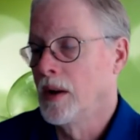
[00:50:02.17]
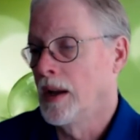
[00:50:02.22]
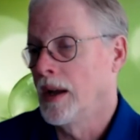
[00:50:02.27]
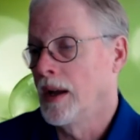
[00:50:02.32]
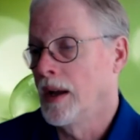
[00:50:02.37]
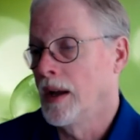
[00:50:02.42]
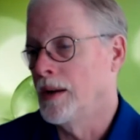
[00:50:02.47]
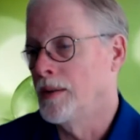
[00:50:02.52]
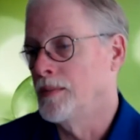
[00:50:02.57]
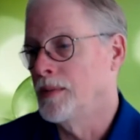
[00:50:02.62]

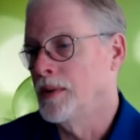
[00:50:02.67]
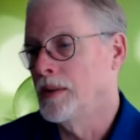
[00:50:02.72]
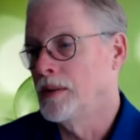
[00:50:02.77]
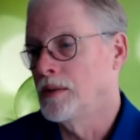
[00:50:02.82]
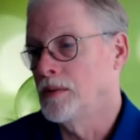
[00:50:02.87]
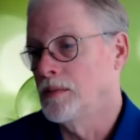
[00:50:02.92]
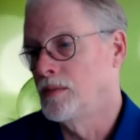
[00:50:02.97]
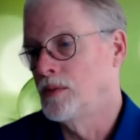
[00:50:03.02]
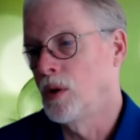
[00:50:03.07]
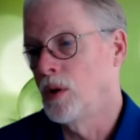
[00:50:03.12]
And
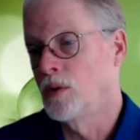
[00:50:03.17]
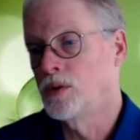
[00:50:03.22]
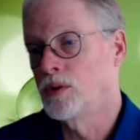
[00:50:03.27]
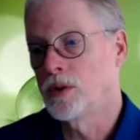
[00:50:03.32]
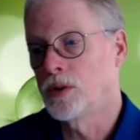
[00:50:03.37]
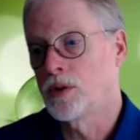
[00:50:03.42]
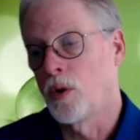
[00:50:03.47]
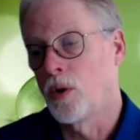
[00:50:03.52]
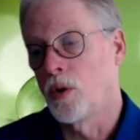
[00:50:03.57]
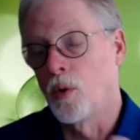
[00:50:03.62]
don't
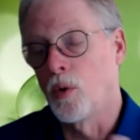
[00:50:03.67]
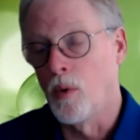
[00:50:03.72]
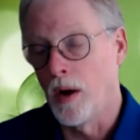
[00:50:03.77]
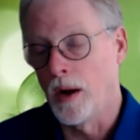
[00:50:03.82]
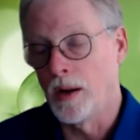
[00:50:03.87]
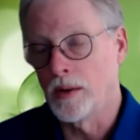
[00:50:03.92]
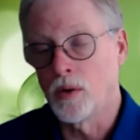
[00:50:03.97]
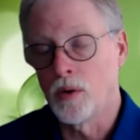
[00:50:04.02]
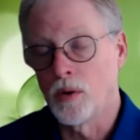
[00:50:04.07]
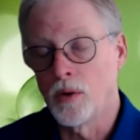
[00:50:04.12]
just go to
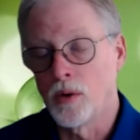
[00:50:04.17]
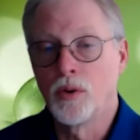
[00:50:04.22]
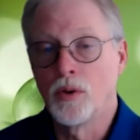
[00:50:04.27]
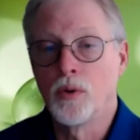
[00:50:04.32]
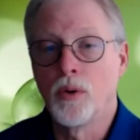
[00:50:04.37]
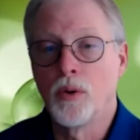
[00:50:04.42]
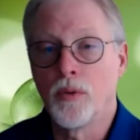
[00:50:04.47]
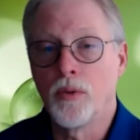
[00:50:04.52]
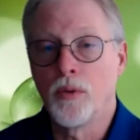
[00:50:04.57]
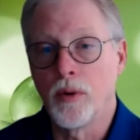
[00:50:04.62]
one, go to 2
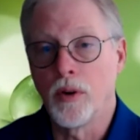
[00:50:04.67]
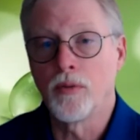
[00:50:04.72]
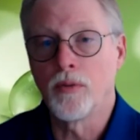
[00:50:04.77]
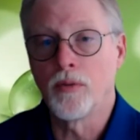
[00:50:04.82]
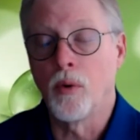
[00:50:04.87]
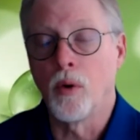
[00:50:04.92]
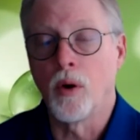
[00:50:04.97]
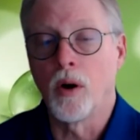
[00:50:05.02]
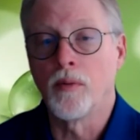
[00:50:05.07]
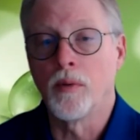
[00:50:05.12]
to 3 or
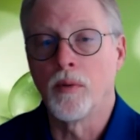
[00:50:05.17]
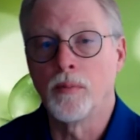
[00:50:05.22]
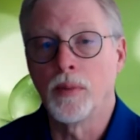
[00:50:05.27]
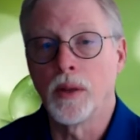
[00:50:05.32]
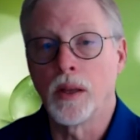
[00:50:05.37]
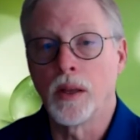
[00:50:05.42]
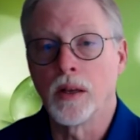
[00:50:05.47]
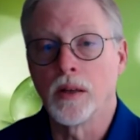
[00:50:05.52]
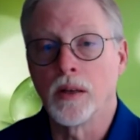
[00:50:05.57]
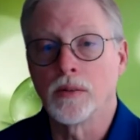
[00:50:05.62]
4 of them,
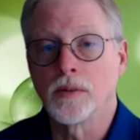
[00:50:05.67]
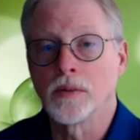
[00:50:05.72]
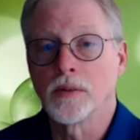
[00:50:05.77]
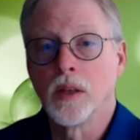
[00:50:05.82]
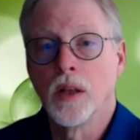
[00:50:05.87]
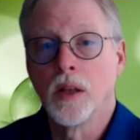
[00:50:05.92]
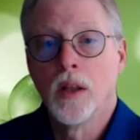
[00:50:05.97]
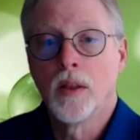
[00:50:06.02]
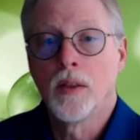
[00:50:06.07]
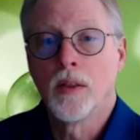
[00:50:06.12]
because
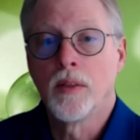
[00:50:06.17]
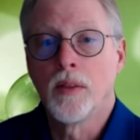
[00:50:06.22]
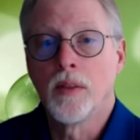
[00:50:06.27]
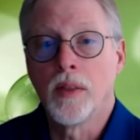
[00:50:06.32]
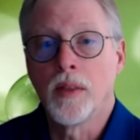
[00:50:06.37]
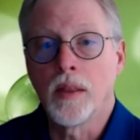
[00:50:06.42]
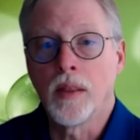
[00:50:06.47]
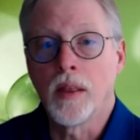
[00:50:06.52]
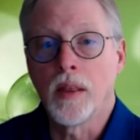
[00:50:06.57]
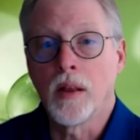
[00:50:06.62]

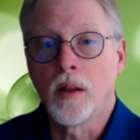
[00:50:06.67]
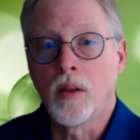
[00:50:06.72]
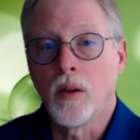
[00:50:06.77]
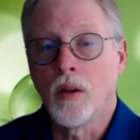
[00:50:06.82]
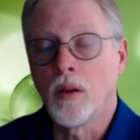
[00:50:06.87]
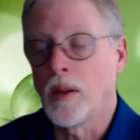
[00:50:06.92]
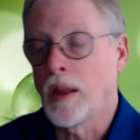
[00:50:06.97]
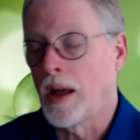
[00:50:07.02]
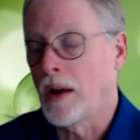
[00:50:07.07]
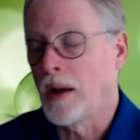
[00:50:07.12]
they
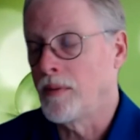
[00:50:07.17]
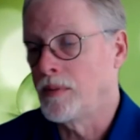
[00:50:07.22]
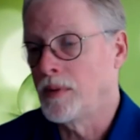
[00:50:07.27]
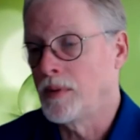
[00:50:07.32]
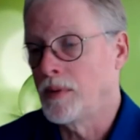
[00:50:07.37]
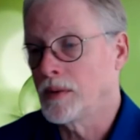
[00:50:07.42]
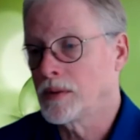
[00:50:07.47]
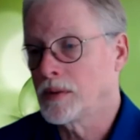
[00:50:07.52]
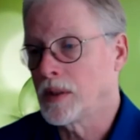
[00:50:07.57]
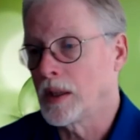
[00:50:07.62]
all have
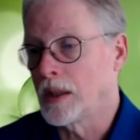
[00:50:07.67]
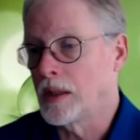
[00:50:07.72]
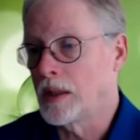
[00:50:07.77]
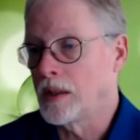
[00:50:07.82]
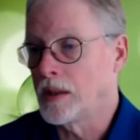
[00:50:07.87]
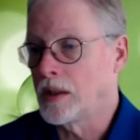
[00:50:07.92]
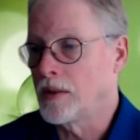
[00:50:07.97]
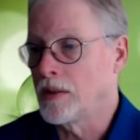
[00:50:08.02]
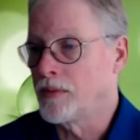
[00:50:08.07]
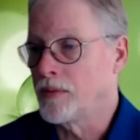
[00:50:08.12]
a slightly
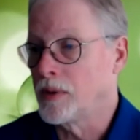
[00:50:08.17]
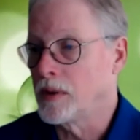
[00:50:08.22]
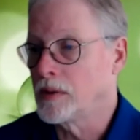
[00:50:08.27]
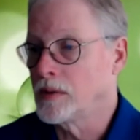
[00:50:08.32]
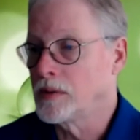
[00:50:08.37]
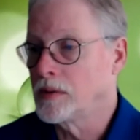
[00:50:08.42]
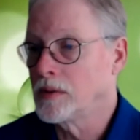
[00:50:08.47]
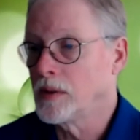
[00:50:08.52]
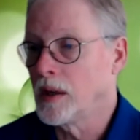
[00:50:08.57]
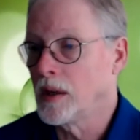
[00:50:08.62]
different
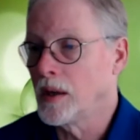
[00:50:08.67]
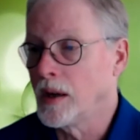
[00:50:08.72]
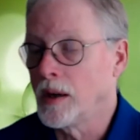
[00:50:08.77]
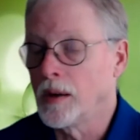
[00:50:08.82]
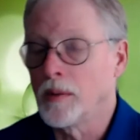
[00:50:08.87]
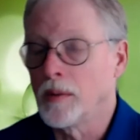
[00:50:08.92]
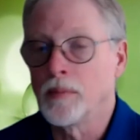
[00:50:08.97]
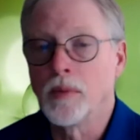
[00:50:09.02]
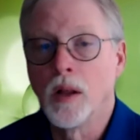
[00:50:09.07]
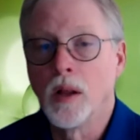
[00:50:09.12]

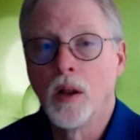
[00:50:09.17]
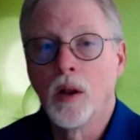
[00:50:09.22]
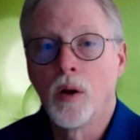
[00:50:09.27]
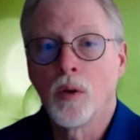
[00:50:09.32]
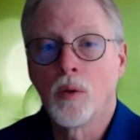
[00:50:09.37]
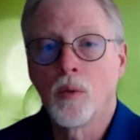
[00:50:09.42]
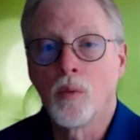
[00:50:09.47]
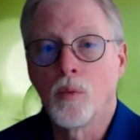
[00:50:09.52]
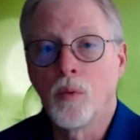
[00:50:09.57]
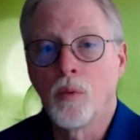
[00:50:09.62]

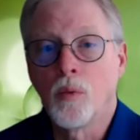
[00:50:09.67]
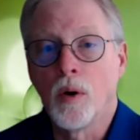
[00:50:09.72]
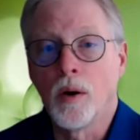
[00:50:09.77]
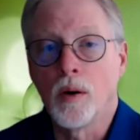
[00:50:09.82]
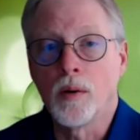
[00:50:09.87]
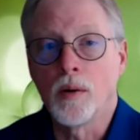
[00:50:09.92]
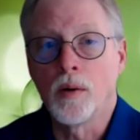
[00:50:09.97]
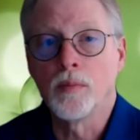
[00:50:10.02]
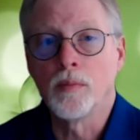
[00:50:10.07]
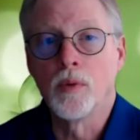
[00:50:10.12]

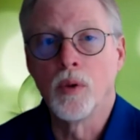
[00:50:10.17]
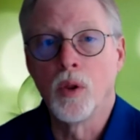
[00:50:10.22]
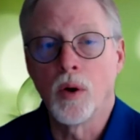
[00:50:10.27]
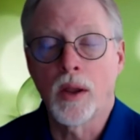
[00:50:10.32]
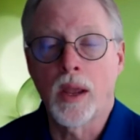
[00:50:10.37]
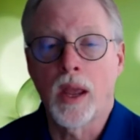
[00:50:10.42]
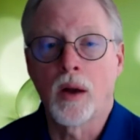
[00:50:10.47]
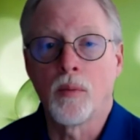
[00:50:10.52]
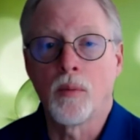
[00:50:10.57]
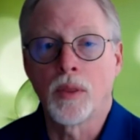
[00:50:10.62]

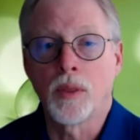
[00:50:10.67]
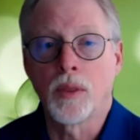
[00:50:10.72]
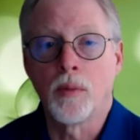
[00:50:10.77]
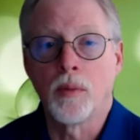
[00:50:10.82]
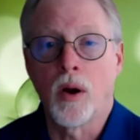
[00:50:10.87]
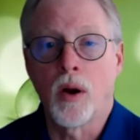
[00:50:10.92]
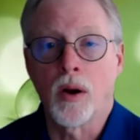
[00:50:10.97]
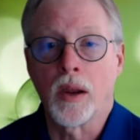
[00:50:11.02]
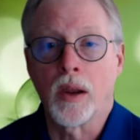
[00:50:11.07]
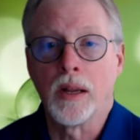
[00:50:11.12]
look at what the
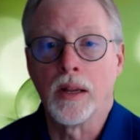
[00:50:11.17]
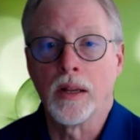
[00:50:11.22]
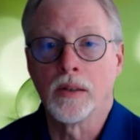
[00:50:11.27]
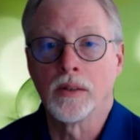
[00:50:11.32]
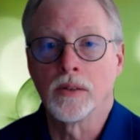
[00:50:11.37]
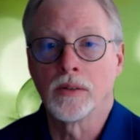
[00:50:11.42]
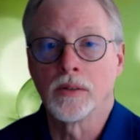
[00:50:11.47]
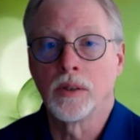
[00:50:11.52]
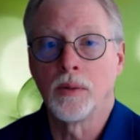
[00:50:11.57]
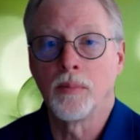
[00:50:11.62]
market
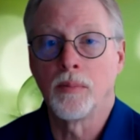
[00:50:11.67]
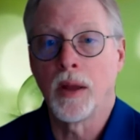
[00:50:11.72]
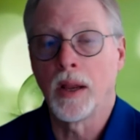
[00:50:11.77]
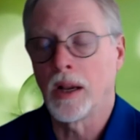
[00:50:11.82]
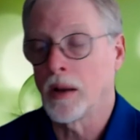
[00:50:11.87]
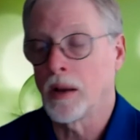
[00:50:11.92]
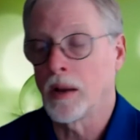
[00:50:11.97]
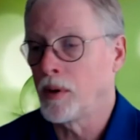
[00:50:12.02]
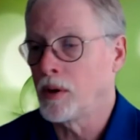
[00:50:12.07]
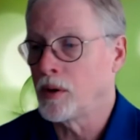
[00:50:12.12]
is
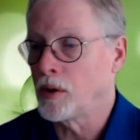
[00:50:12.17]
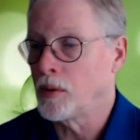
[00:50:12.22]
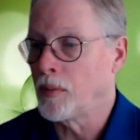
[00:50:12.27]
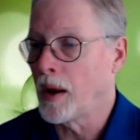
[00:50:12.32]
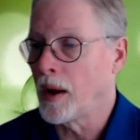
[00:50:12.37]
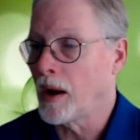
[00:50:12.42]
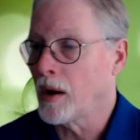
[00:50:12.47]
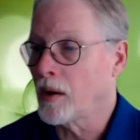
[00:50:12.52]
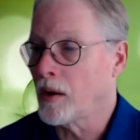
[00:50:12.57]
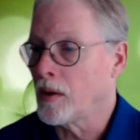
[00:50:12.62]
depending upon your
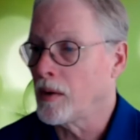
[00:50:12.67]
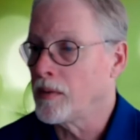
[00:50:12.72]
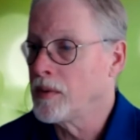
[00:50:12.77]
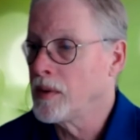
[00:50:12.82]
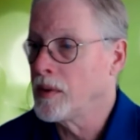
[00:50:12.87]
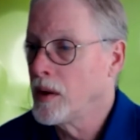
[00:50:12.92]
background.